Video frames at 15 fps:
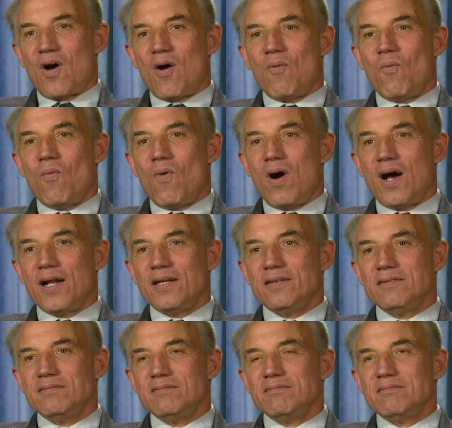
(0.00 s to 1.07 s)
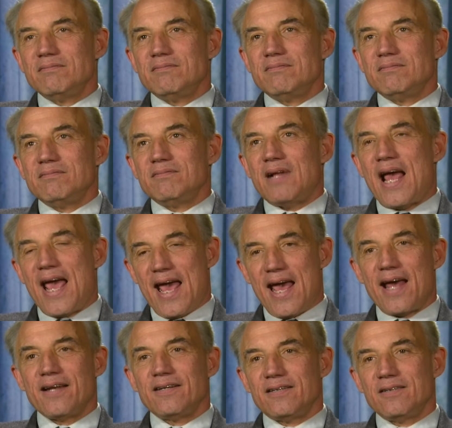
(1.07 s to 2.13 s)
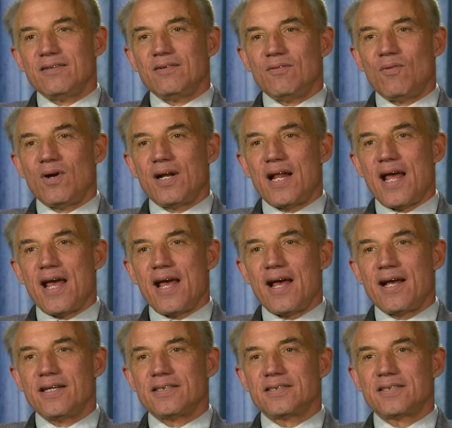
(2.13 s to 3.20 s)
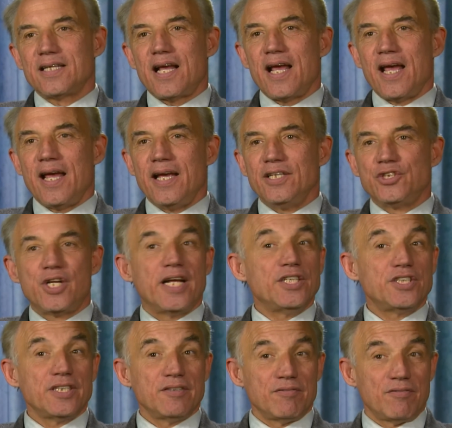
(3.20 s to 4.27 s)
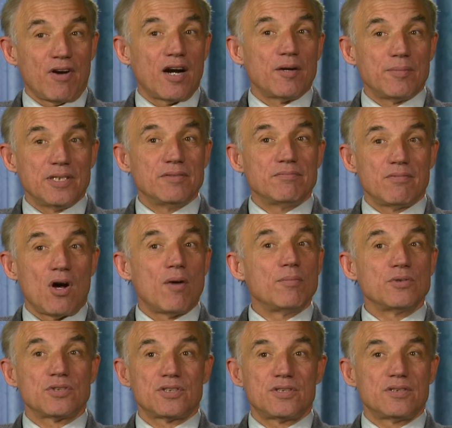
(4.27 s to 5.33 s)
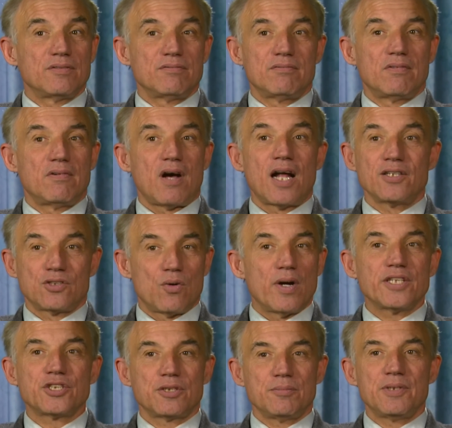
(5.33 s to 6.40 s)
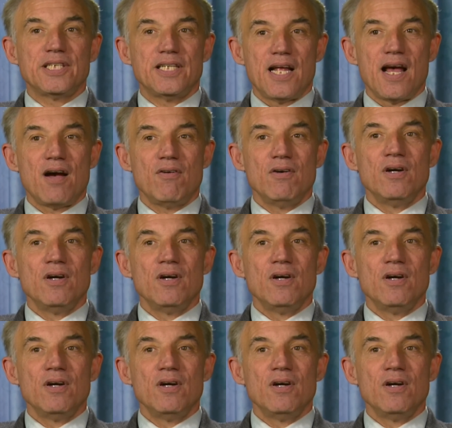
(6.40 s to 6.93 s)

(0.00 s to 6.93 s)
On one hand, one has a changing environment, almost unquestionably now,